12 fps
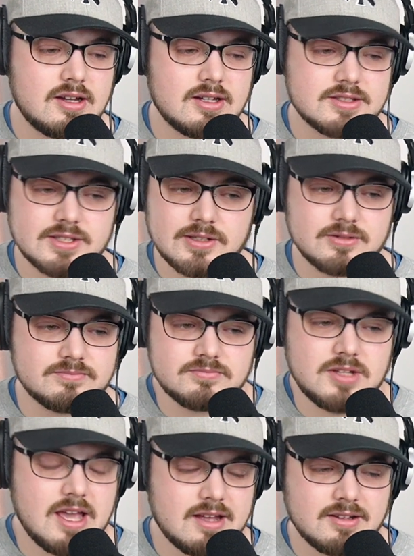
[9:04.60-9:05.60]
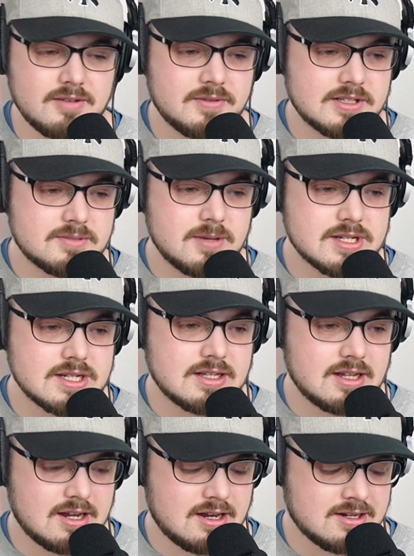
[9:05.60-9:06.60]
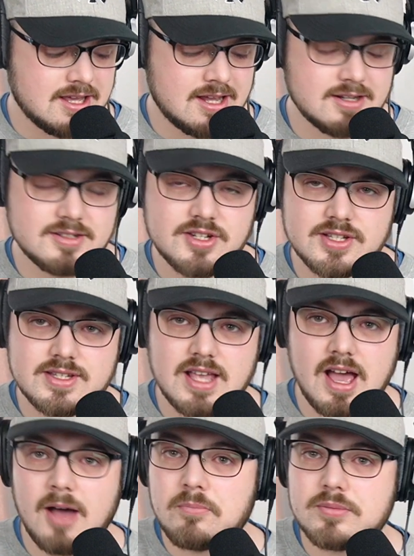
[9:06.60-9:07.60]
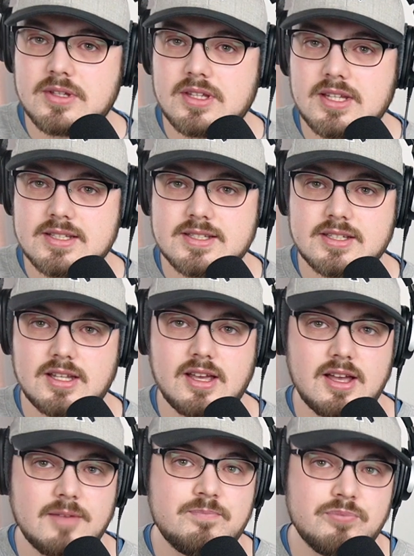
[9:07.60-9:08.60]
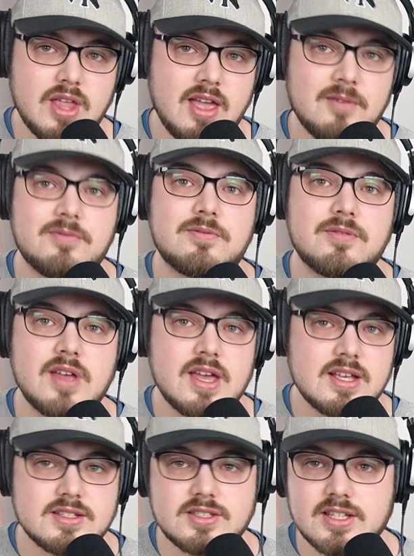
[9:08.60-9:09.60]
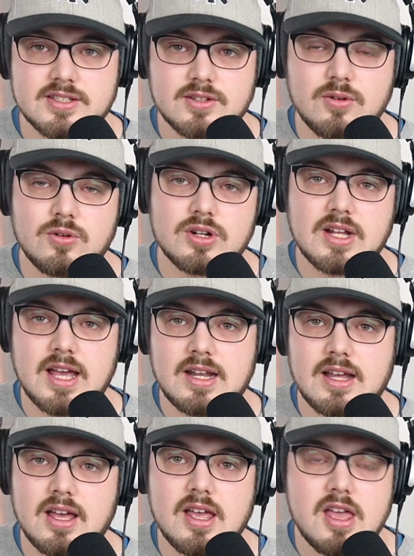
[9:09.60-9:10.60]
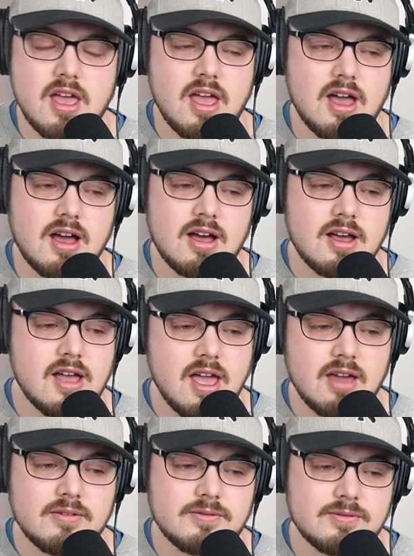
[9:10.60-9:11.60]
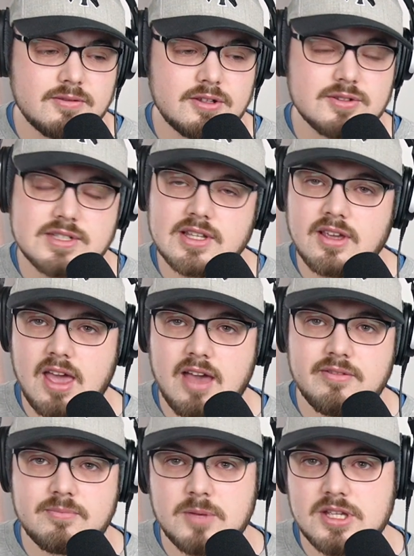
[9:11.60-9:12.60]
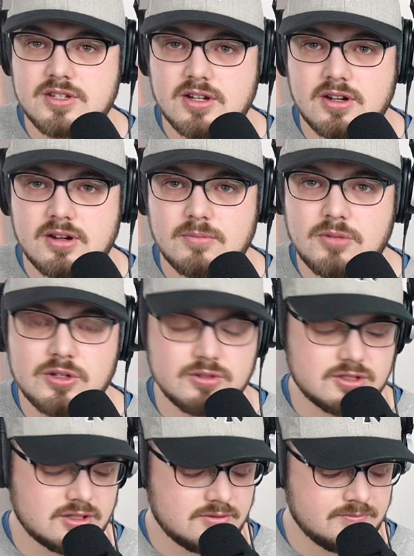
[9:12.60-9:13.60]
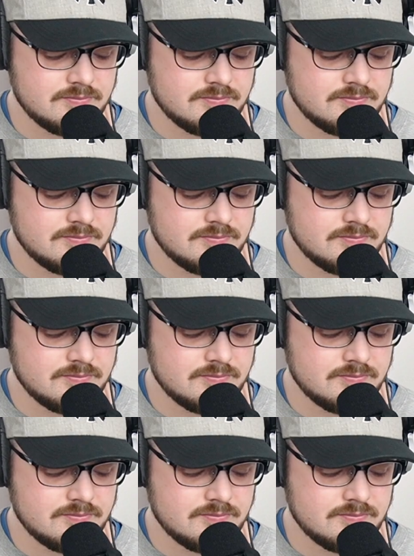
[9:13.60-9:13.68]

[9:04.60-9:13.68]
So yeah, nothing special there. And again, just up this F6 chord, kind of F, using F major blues.